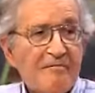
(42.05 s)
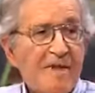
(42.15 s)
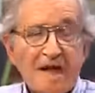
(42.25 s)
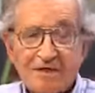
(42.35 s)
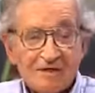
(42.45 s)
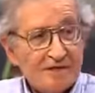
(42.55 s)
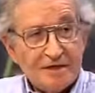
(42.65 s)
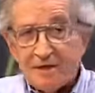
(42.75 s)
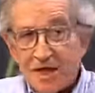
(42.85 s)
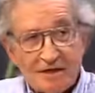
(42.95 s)
massive
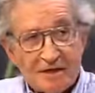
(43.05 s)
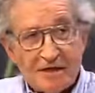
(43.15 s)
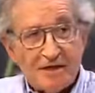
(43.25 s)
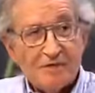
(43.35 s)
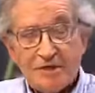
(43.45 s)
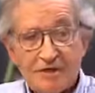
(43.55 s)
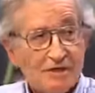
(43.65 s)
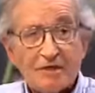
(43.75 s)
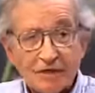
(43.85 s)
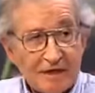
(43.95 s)
atrocities, which are still